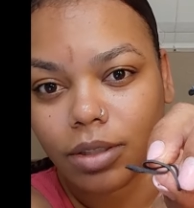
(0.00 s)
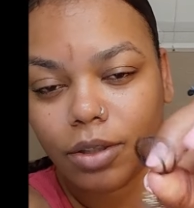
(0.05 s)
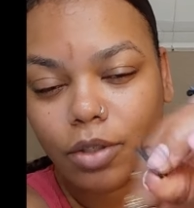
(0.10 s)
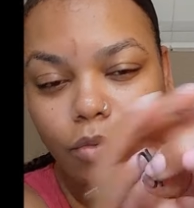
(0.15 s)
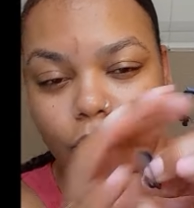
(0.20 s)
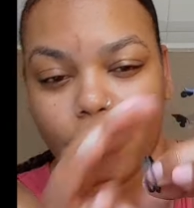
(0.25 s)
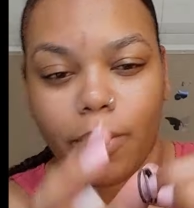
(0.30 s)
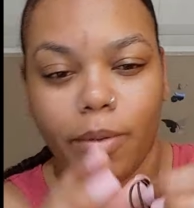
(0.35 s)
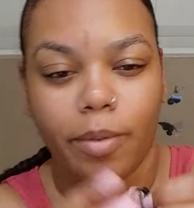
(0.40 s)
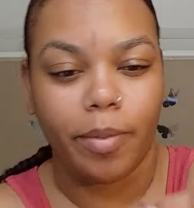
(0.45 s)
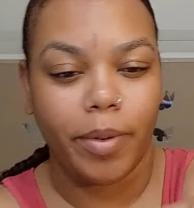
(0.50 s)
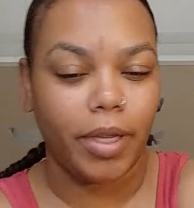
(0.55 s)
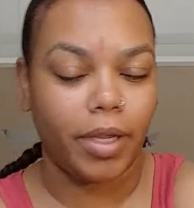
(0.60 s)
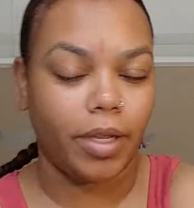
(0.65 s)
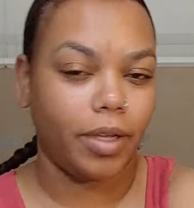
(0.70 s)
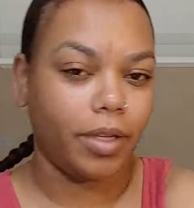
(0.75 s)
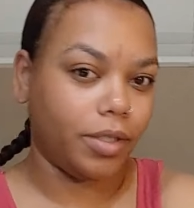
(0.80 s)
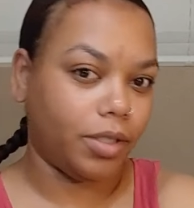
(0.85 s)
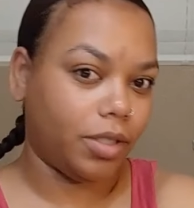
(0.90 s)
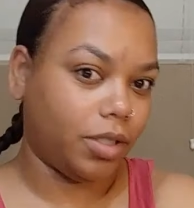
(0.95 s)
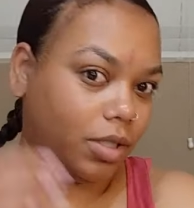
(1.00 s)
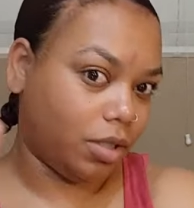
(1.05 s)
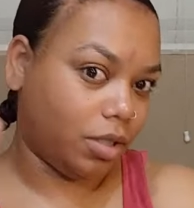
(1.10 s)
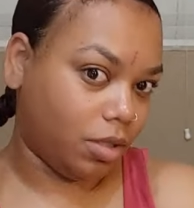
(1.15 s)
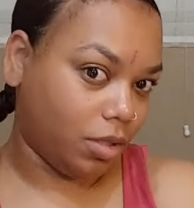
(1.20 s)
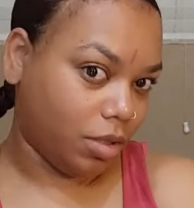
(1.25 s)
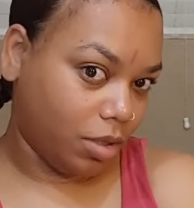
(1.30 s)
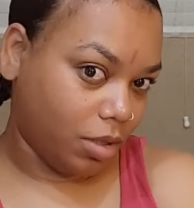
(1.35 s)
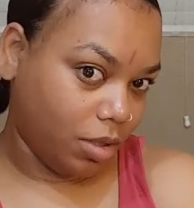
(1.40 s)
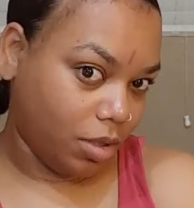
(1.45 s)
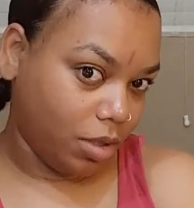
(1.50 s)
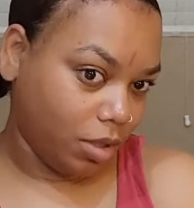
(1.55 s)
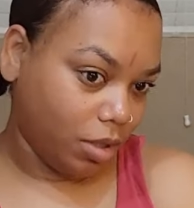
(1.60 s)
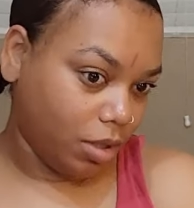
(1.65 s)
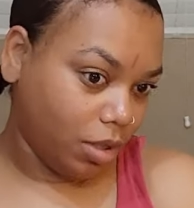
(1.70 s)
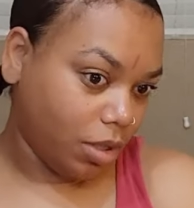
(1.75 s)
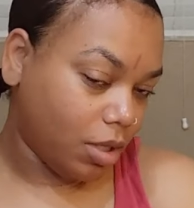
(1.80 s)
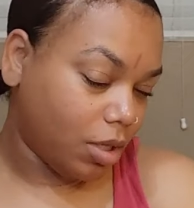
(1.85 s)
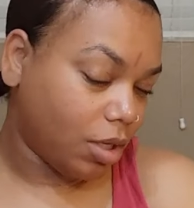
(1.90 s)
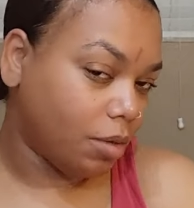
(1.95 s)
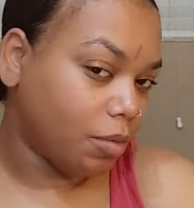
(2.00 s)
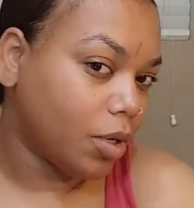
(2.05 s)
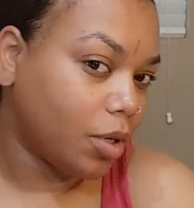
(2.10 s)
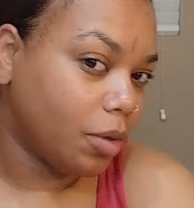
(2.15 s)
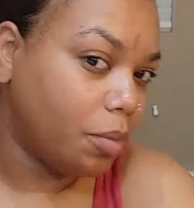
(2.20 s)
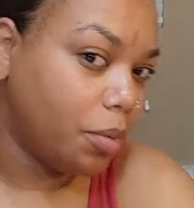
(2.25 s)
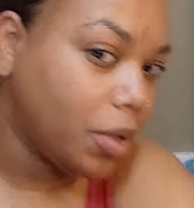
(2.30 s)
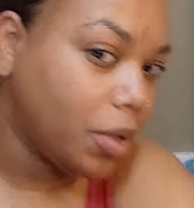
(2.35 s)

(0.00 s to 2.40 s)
two rubber bands. And am gonna